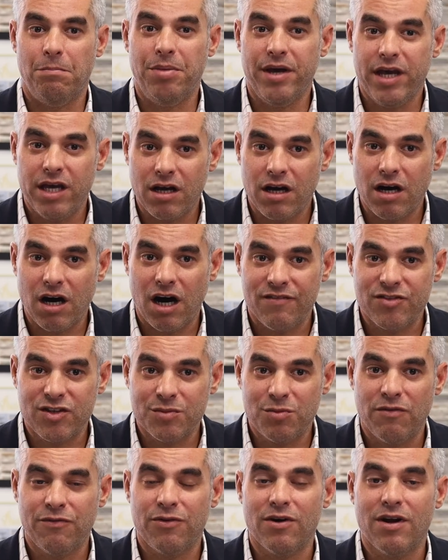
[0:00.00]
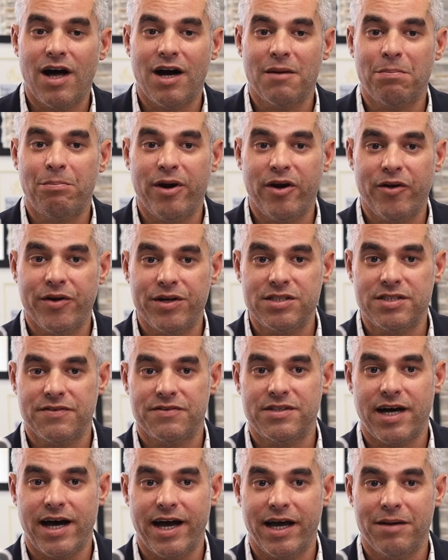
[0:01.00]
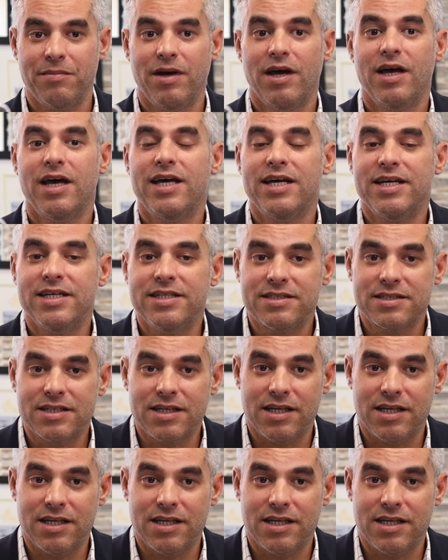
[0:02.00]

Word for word: Being comfortable for long periods of time is